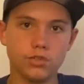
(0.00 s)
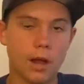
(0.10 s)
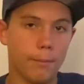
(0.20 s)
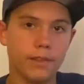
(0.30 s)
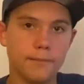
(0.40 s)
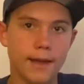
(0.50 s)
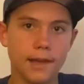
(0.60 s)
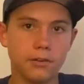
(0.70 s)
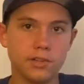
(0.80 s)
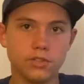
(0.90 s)
dropping the
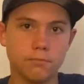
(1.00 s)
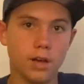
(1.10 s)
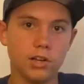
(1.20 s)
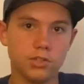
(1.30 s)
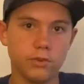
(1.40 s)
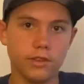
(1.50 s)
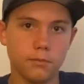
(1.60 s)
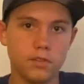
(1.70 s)
batteries, or puncturing them,